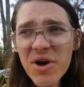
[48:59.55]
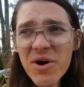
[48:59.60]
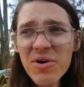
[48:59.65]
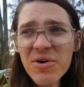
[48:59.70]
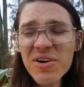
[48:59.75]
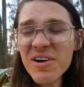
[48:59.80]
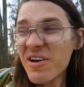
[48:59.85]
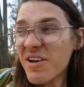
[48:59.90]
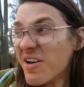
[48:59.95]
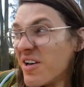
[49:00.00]

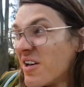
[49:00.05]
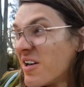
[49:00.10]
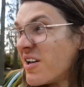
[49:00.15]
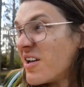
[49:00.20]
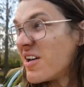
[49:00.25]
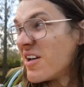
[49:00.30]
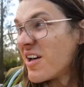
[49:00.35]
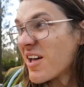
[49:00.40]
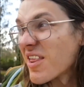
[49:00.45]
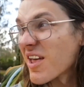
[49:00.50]
So
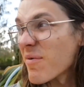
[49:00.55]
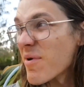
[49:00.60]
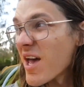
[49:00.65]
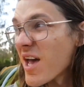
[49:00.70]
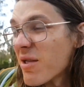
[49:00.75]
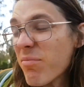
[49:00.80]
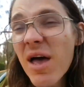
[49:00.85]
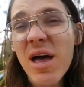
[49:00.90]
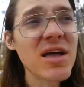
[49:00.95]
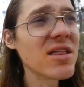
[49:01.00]
I think I'm
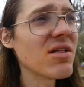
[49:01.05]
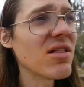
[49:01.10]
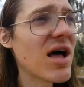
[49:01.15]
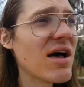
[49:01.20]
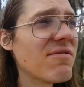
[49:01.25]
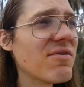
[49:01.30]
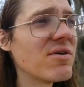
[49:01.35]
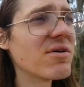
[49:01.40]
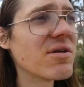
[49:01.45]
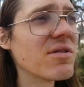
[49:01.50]
gonna head back into
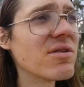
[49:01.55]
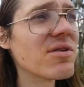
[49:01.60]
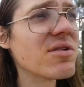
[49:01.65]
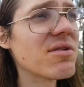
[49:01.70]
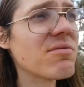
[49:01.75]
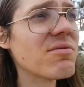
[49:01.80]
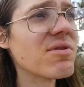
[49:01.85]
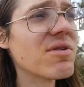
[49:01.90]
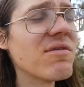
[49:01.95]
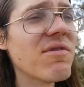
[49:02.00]
Live Oak and
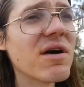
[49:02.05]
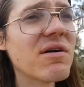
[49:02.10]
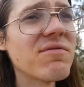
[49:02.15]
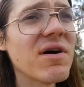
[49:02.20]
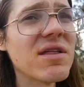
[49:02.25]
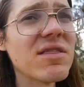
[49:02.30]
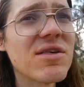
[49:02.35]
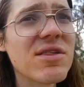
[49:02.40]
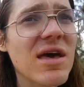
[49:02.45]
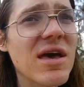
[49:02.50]
just see if I
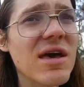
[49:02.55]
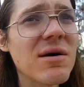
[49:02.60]
can find this